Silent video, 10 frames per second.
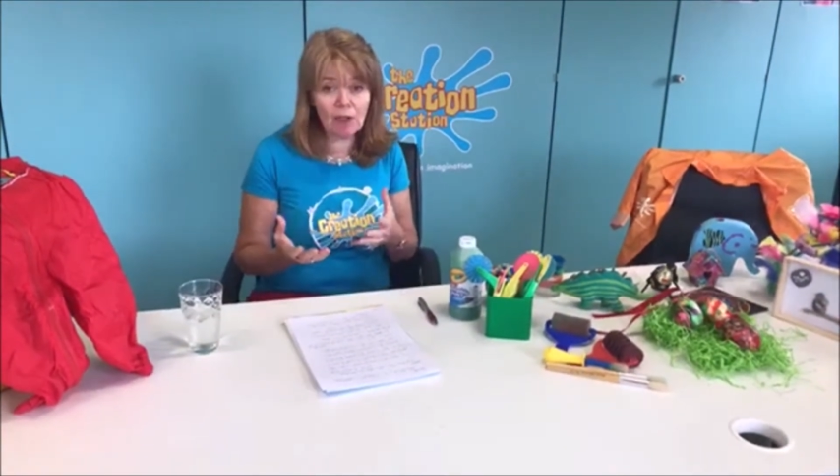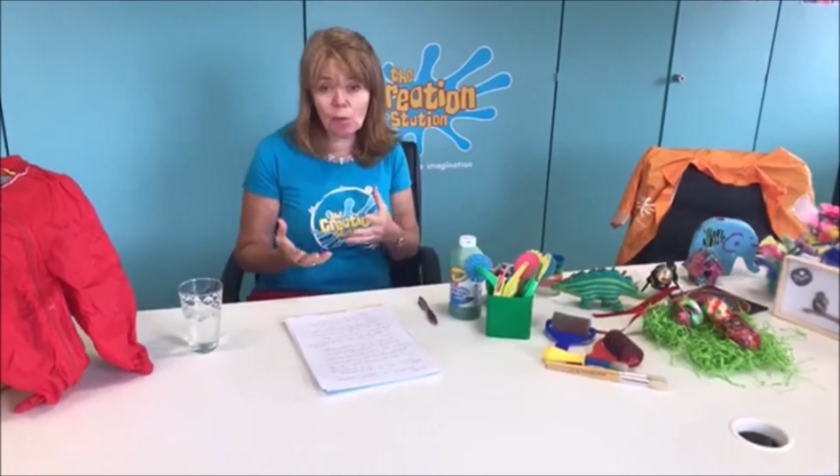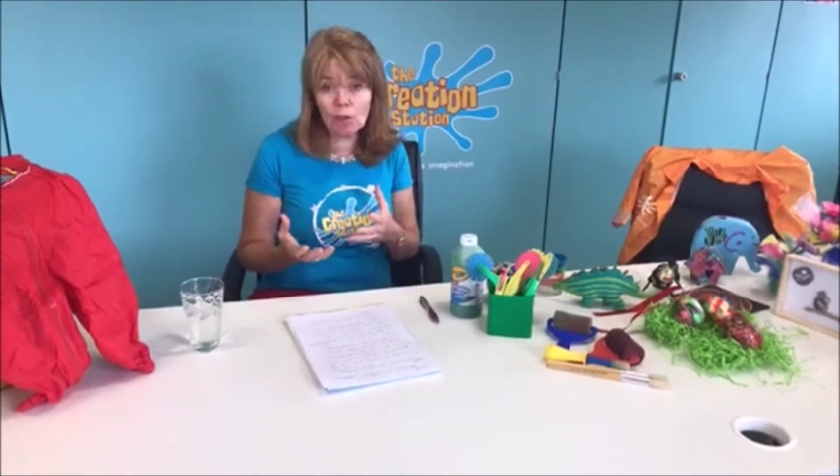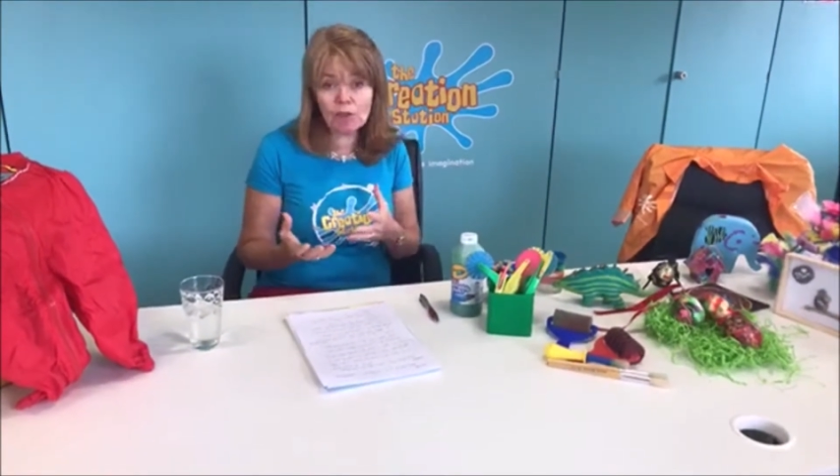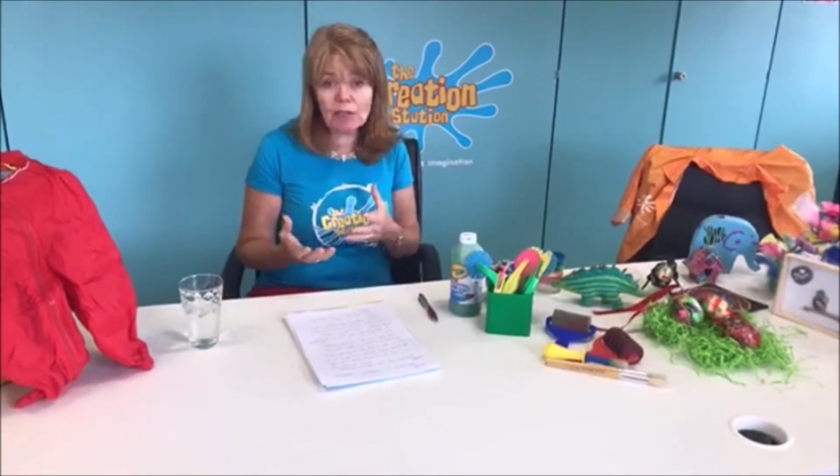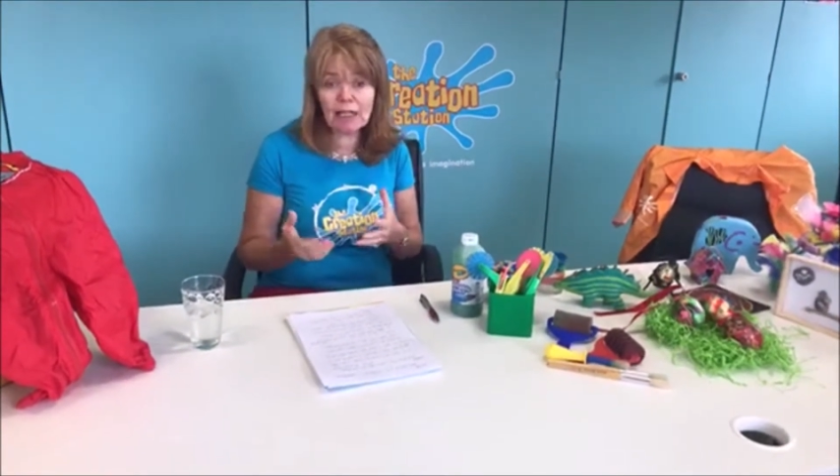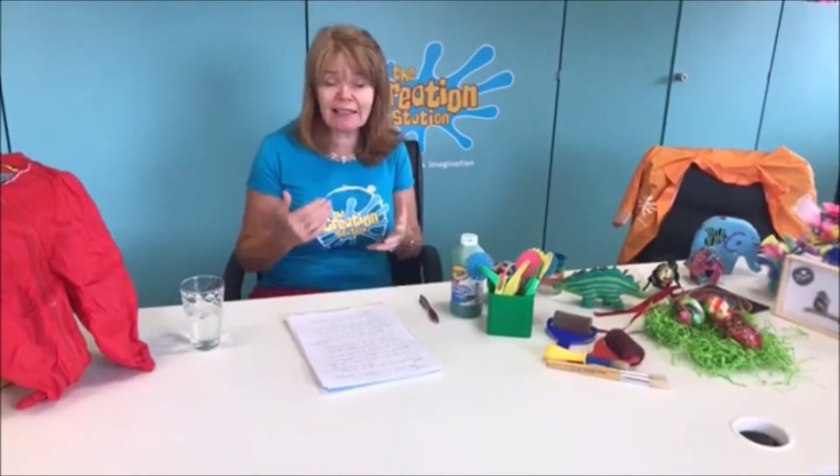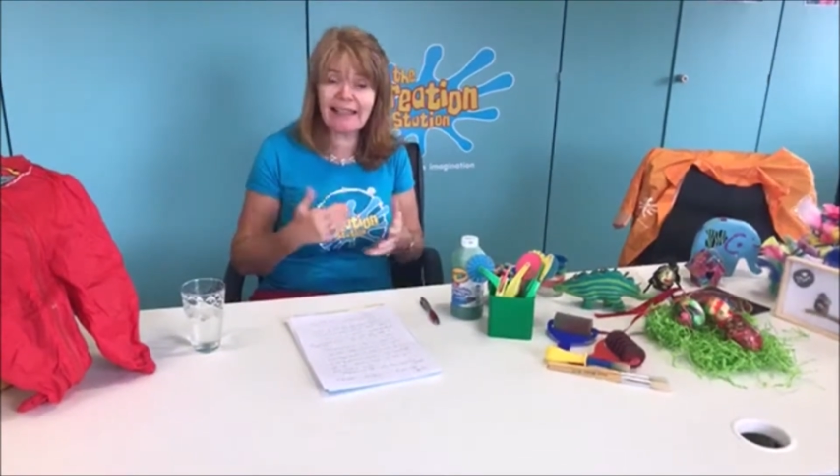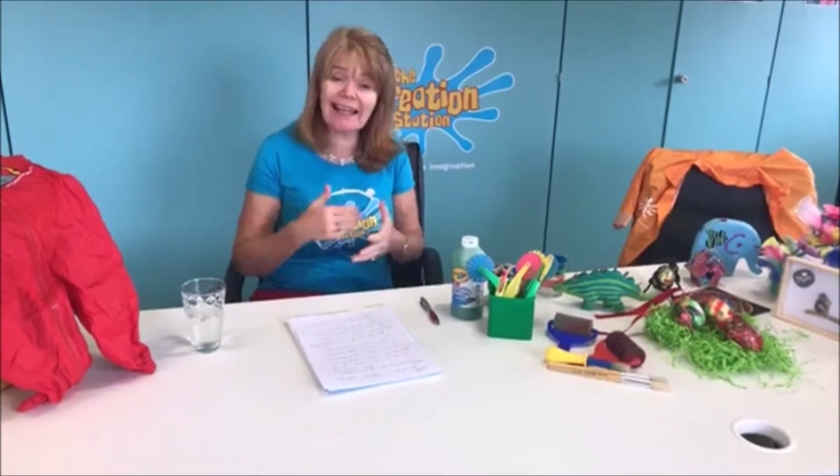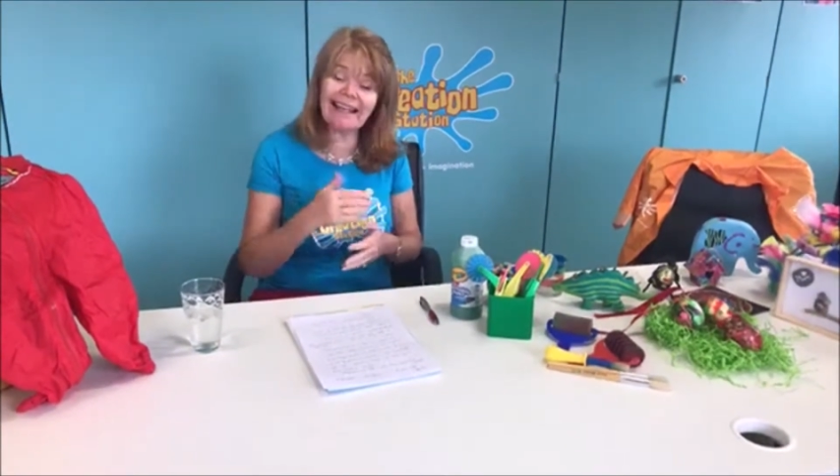one child,
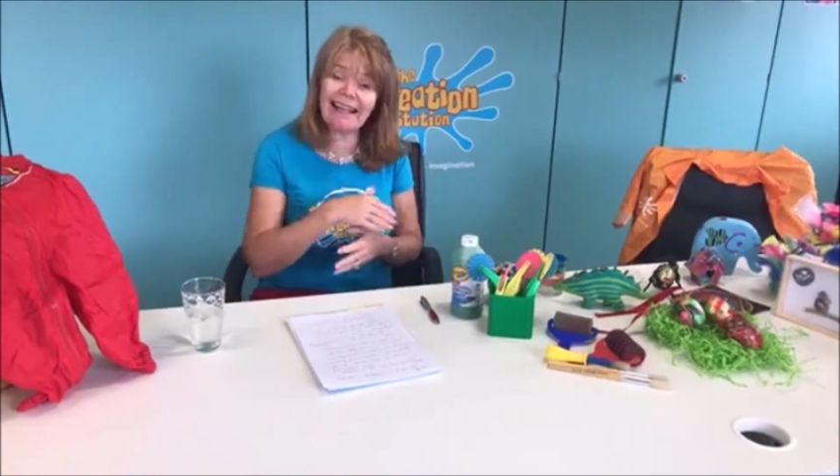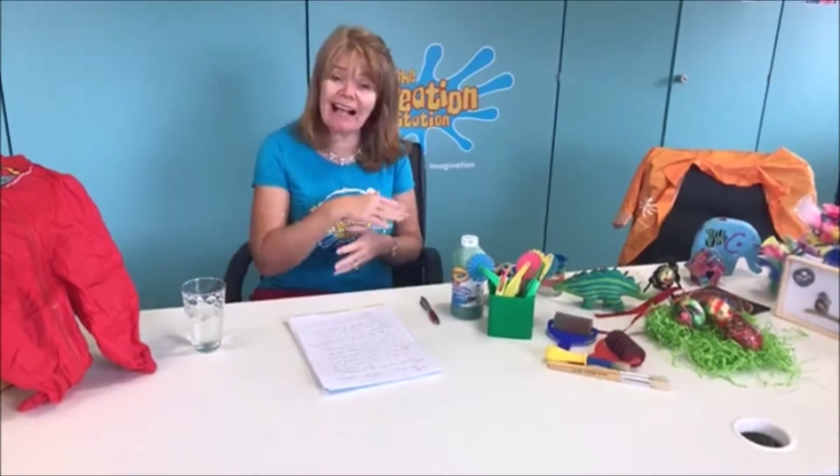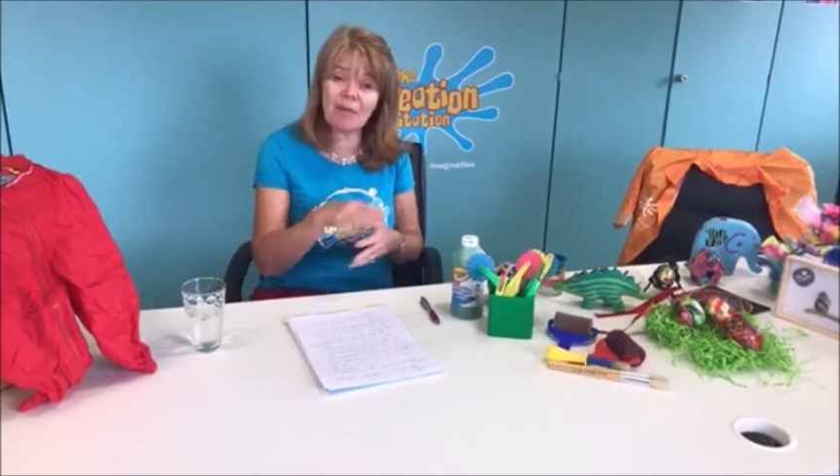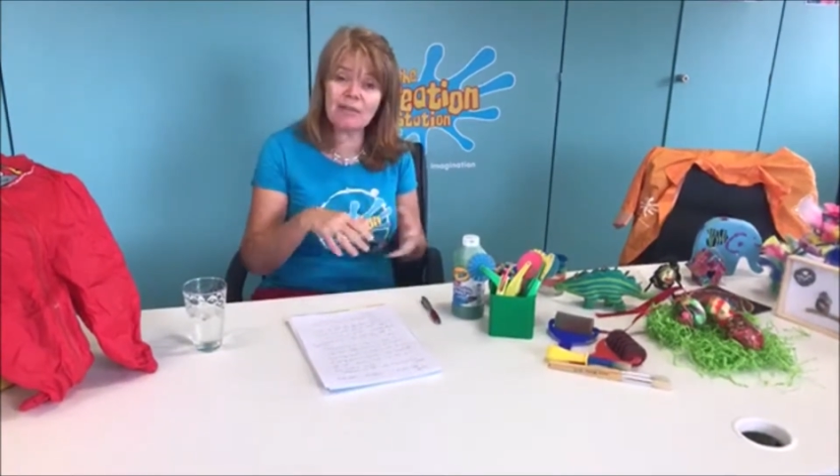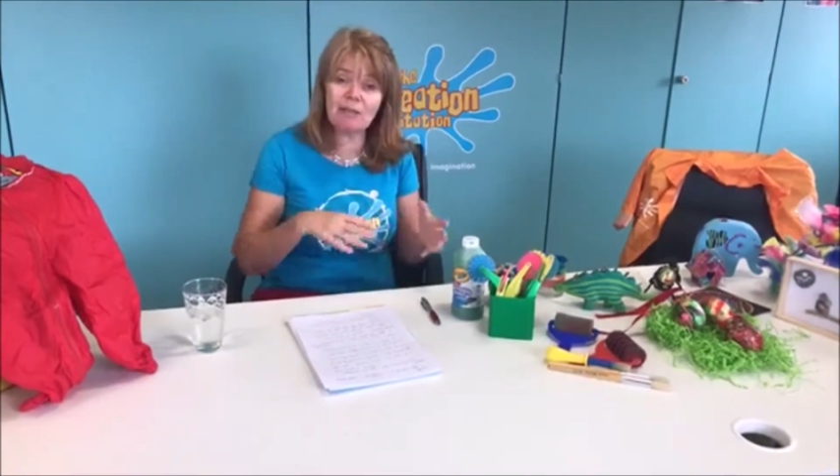again, it helps